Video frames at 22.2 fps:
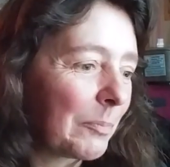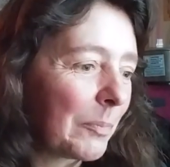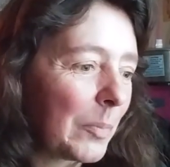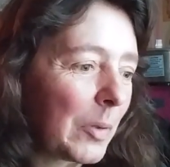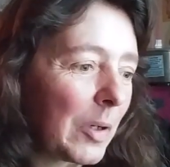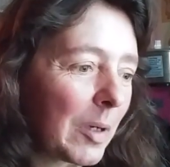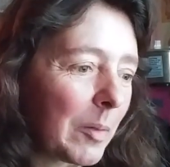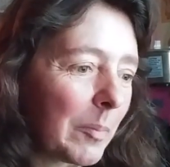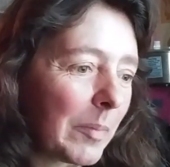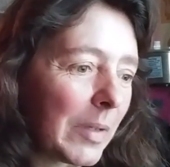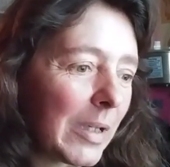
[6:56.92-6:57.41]

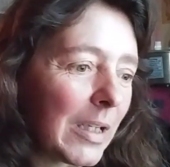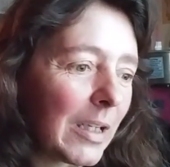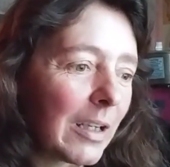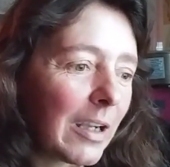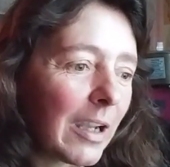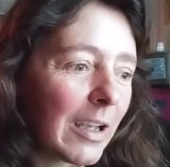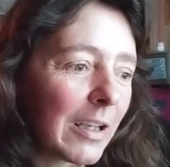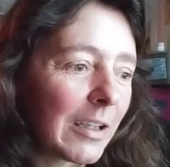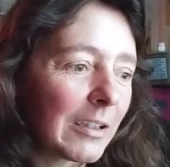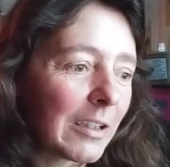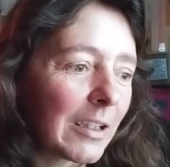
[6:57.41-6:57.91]
put them in
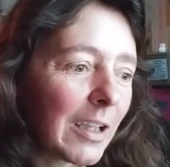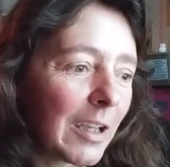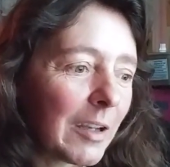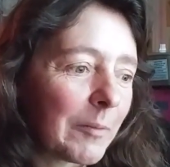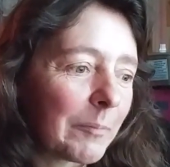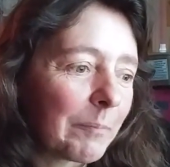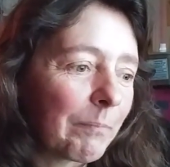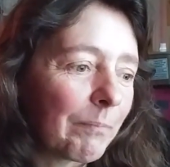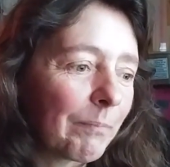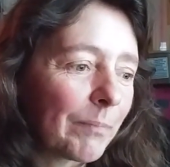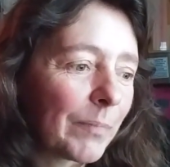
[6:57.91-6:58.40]
and
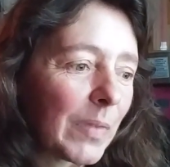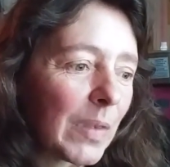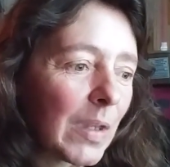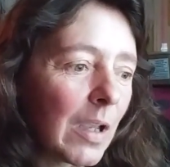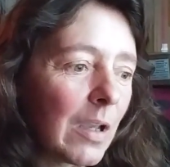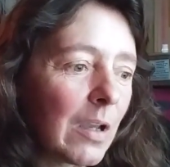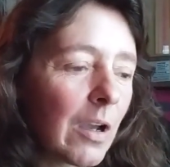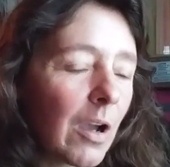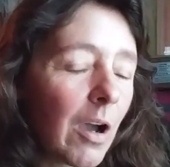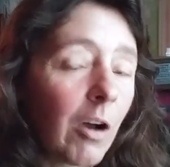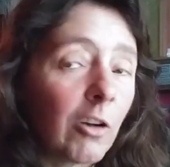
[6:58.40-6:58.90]
um,
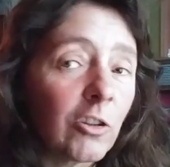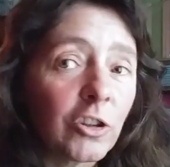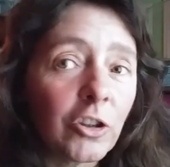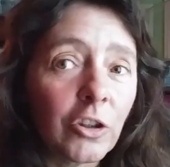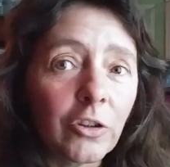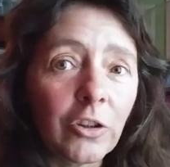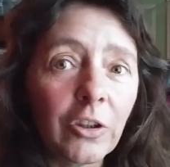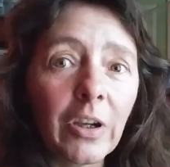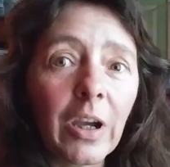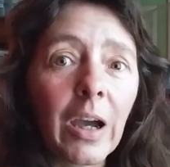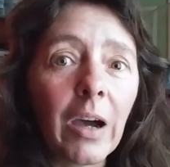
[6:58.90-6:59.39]
I'll show
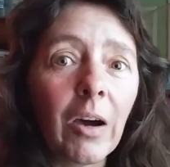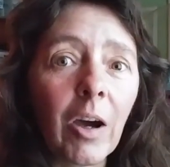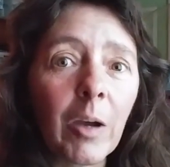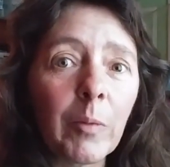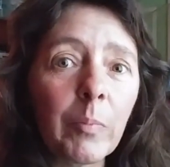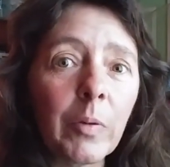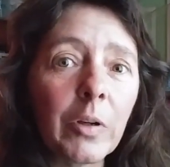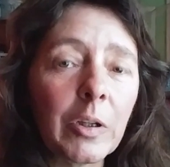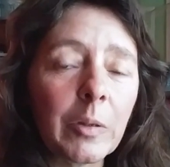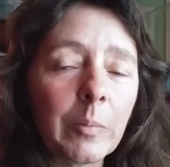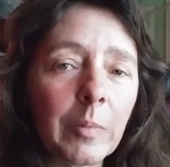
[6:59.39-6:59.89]
you how I
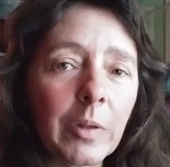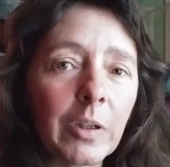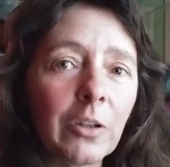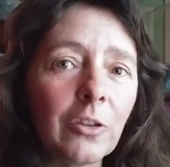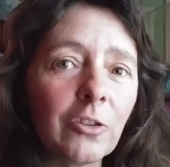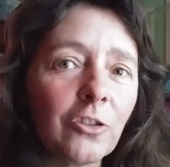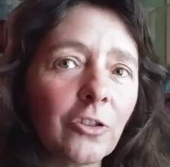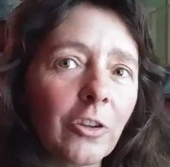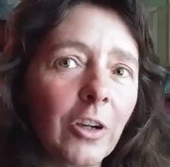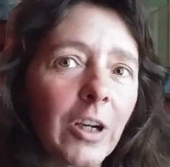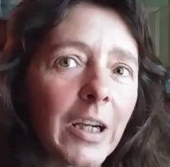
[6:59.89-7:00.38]
put them in the
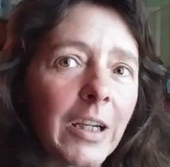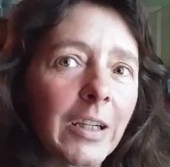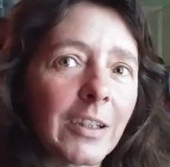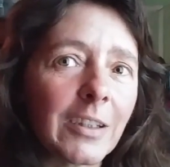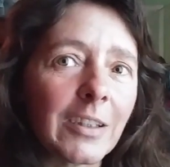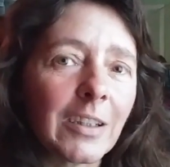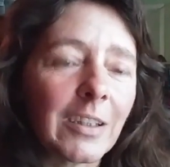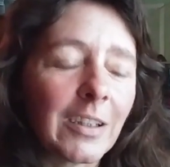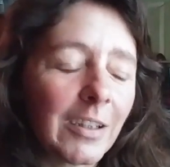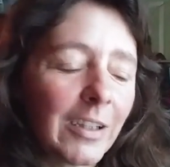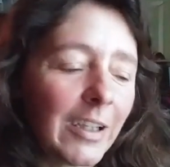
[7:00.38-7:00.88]

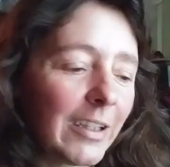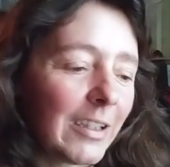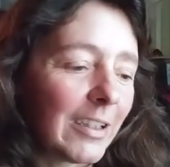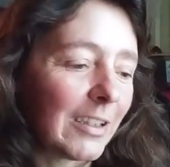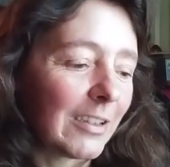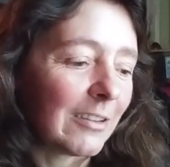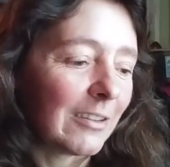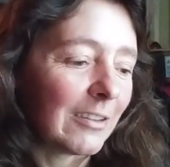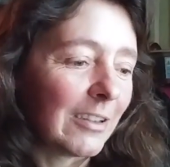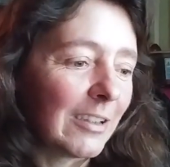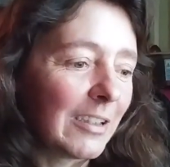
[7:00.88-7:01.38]
trays
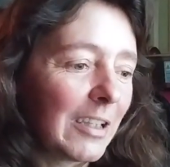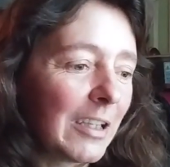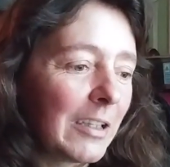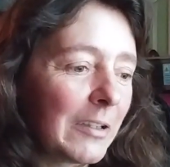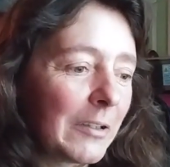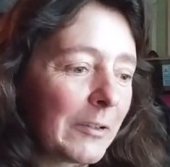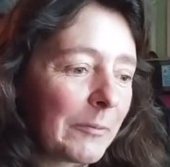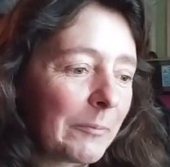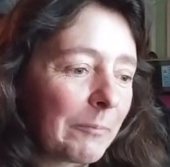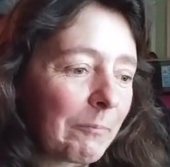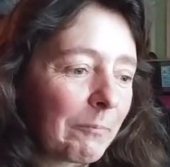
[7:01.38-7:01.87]
and
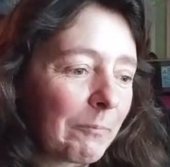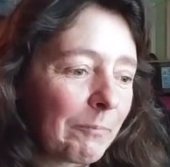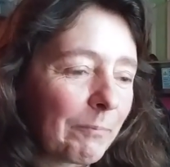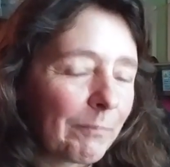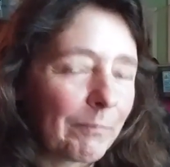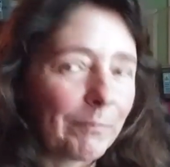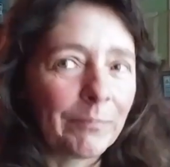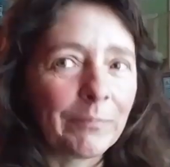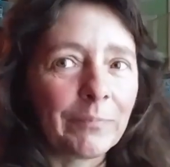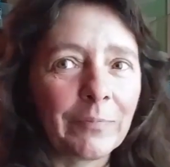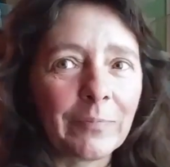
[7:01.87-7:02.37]

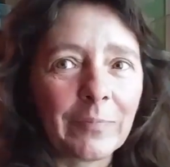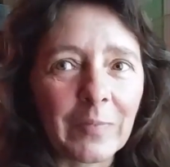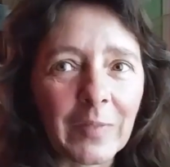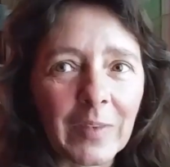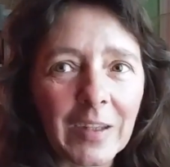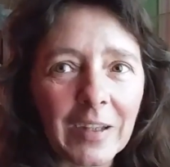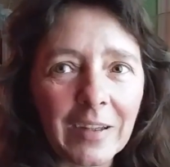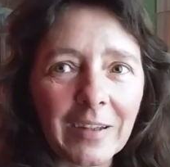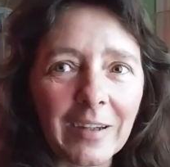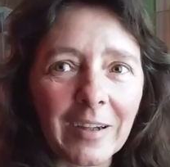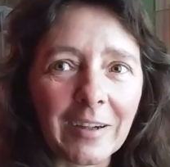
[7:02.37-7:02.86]

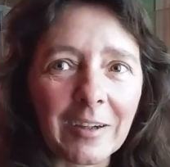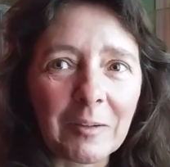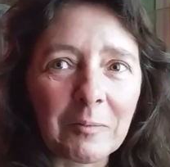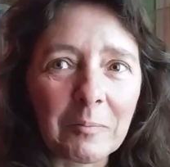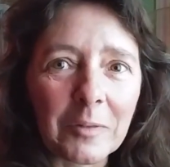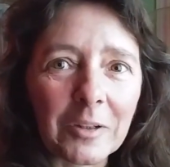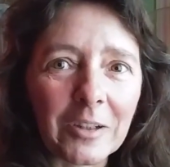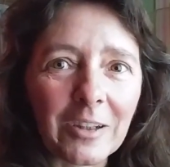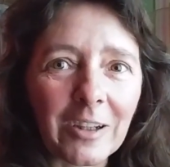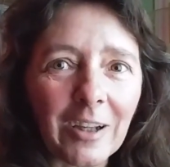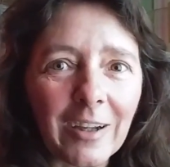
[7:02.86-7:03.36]
yeah, I'm
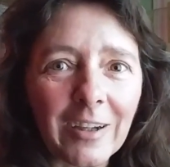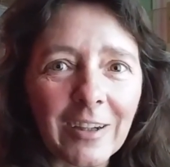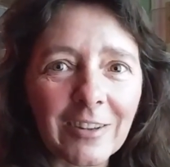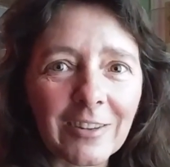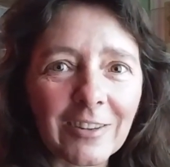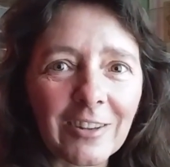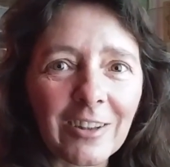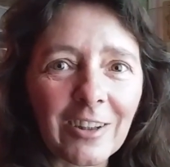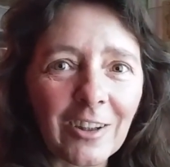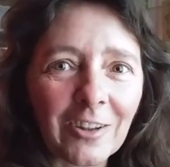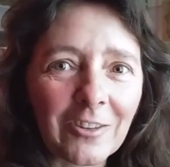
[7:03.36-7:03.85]
excited.
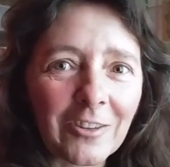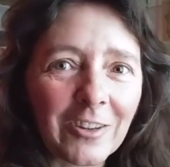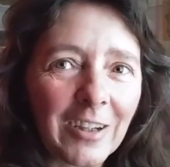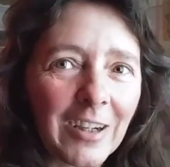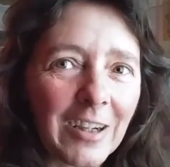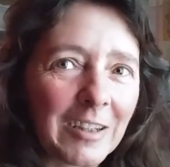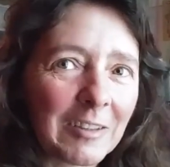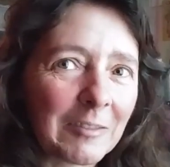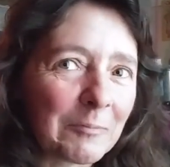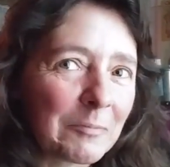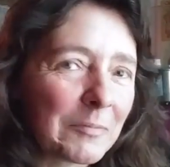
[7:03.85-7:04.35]
So
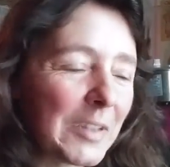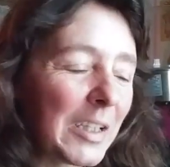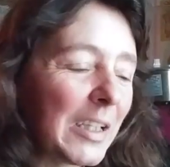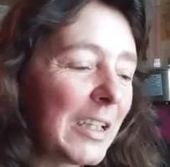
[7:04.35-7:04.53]
um,